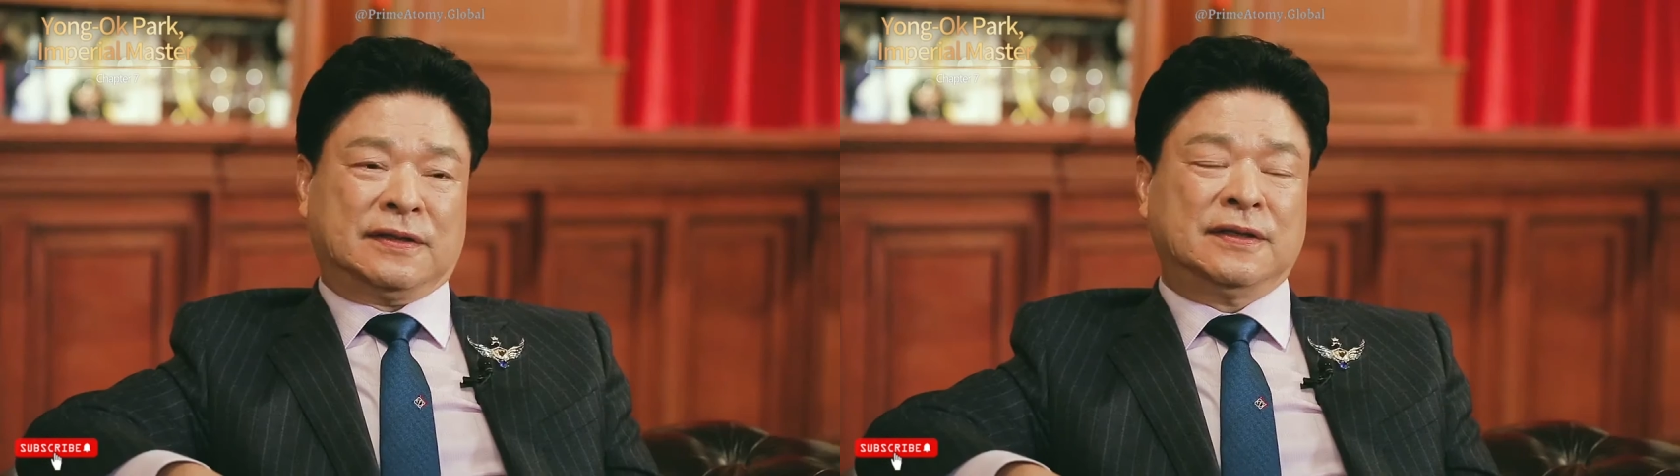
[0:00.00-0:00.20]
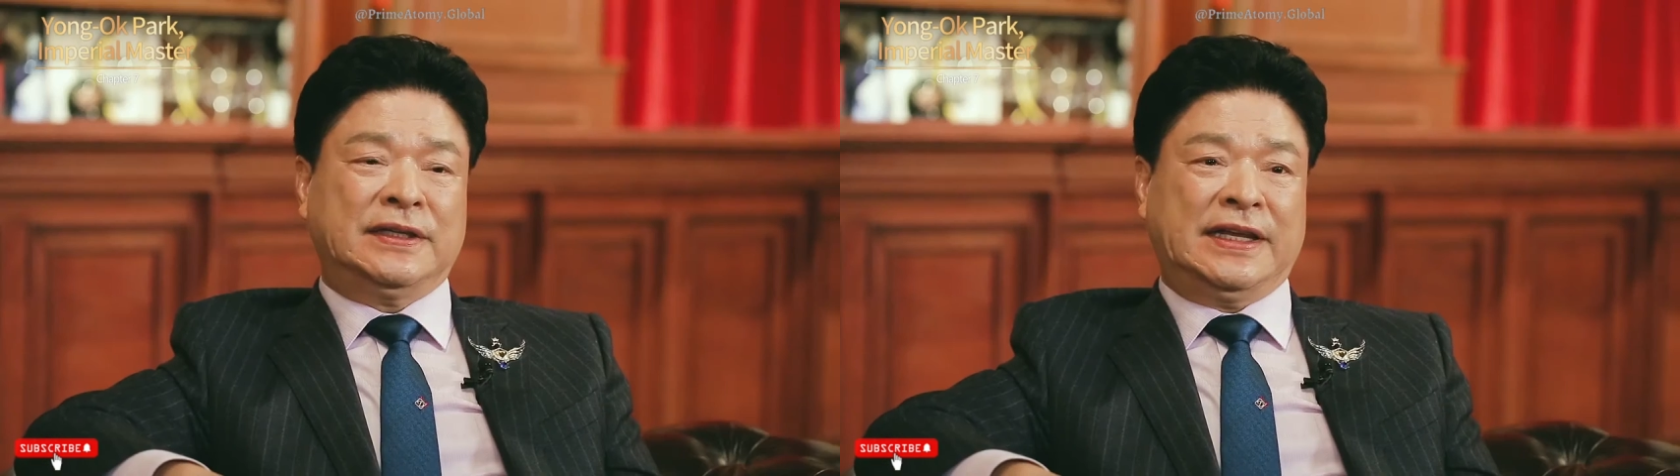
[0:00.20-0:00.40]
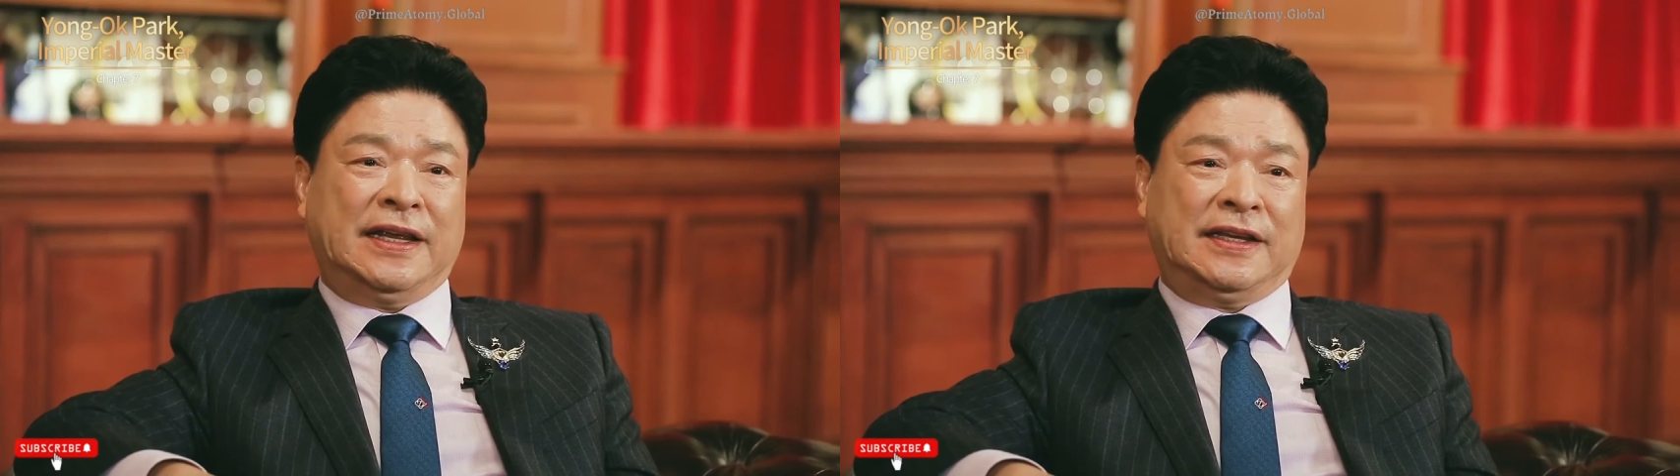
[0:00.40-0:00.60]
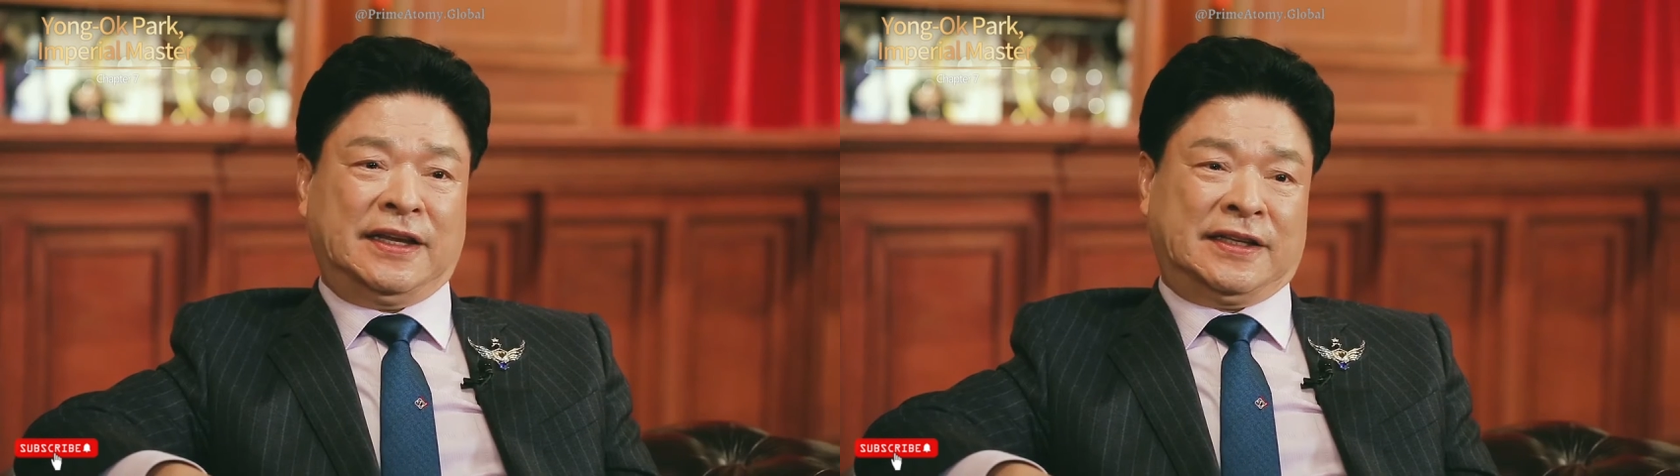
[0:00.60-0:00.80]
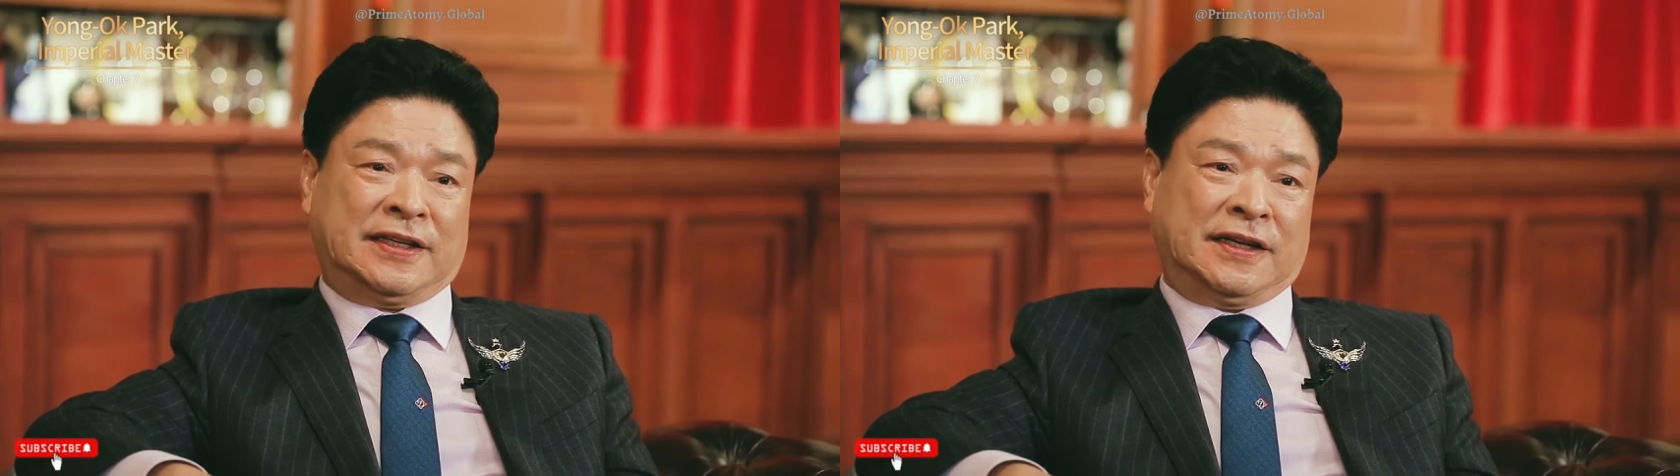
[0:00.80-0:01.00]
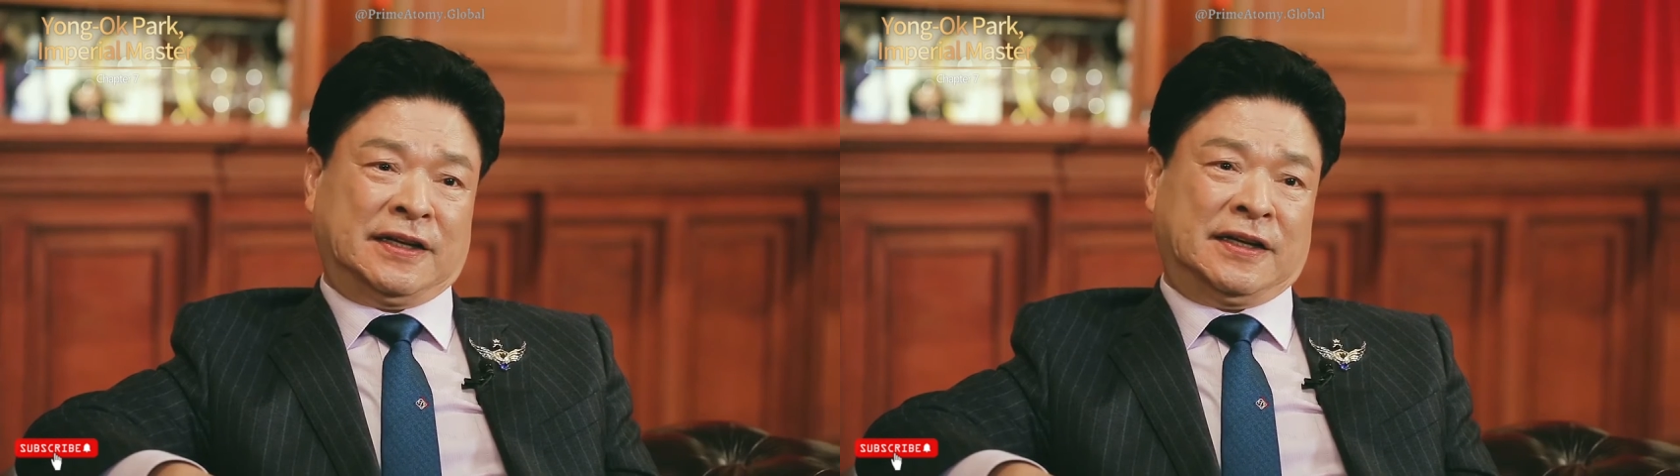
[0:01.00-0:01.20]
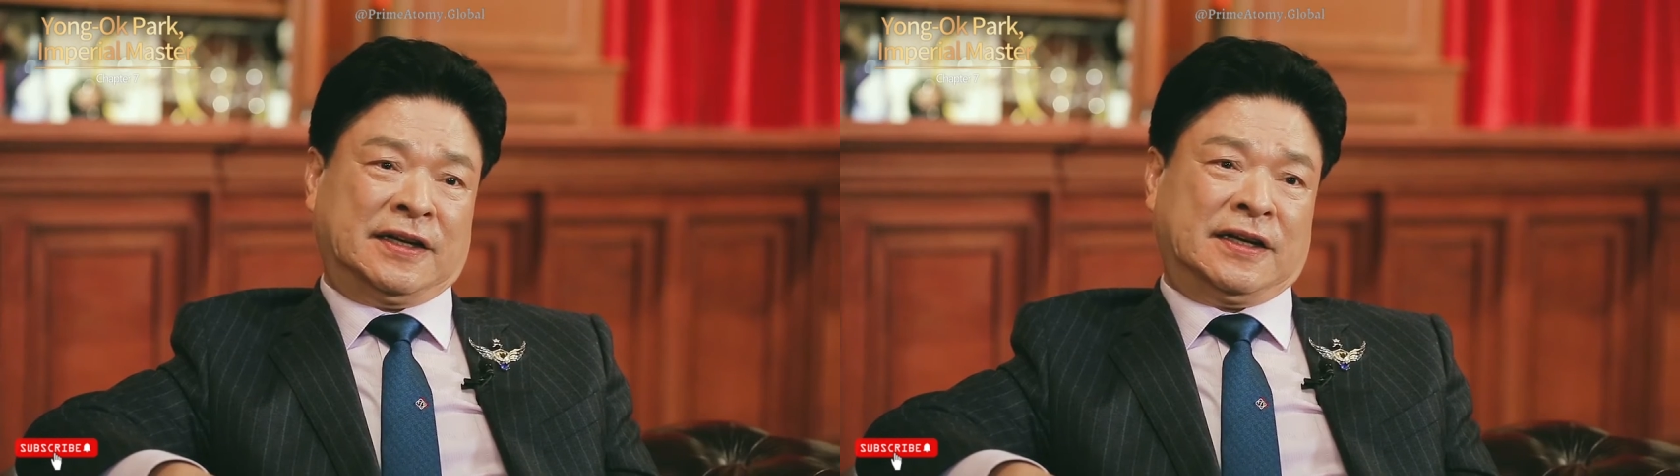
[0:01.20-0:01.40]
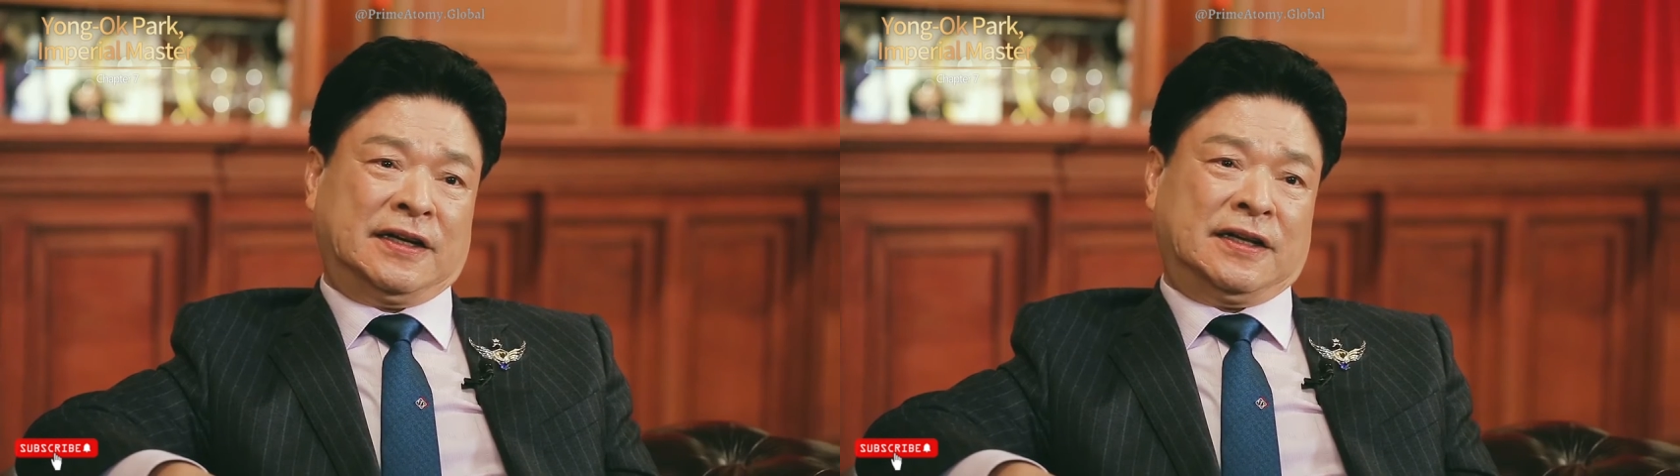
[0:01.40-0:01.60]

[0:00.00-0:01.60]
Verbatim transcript: give it a shot. I